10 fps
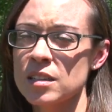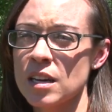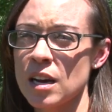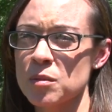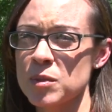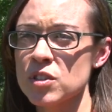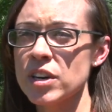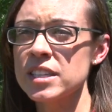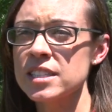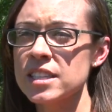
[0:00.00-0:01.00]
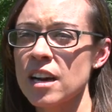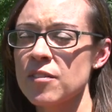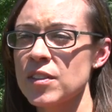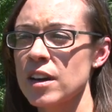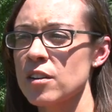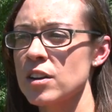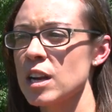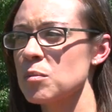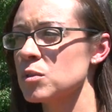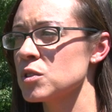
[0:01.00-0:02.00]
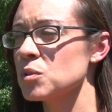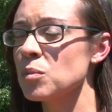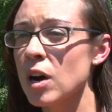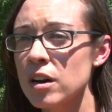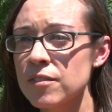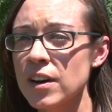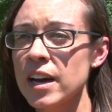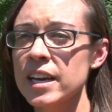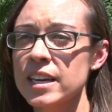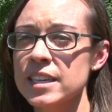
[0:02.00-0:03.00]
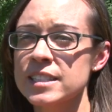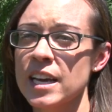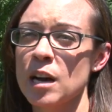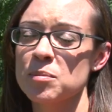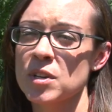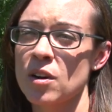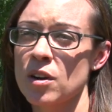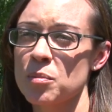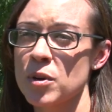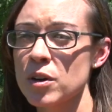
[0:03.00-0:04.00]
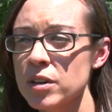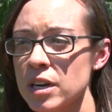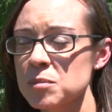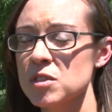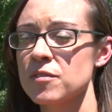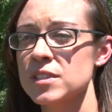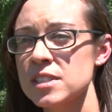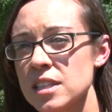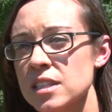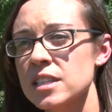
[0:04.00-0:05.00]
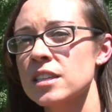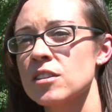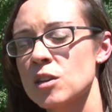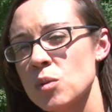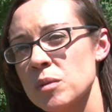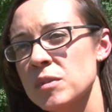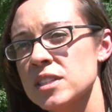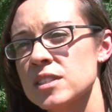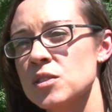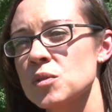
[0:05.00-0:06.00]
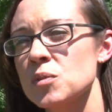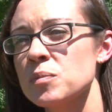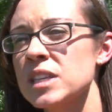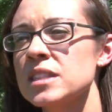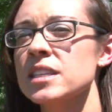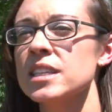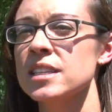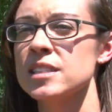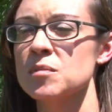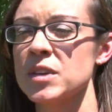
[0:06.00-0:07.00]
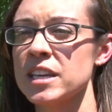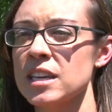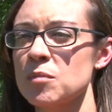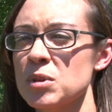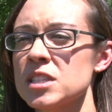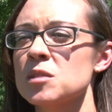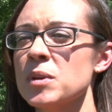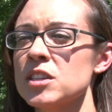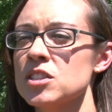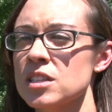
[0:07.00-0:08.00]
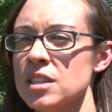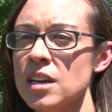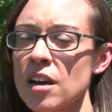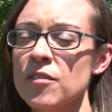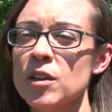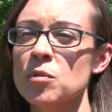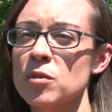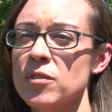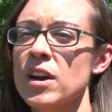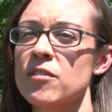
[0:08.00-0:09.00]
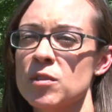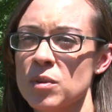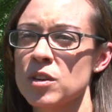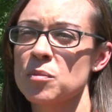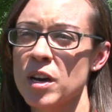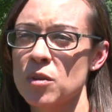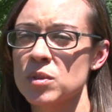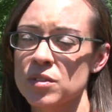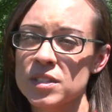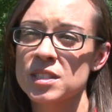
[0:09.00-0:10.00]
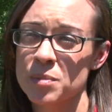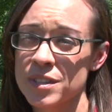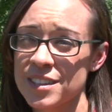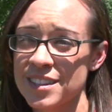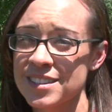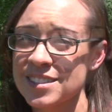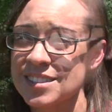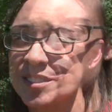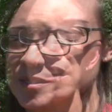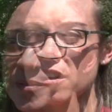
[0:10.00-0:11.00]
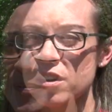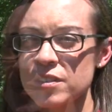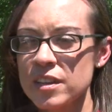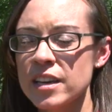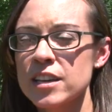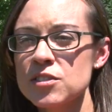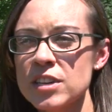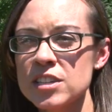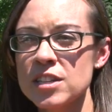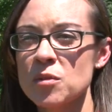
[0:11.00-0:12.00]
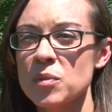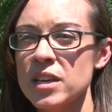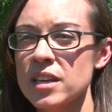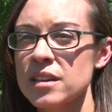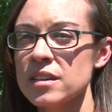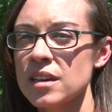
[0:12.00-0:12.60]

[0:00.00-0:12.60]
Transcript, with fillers: um, trained staff that are able to modify and adapt our programs, our facility, our equipment to meet the needs and make participation available for everyone, no matter what their disability is. The, our, the age range that we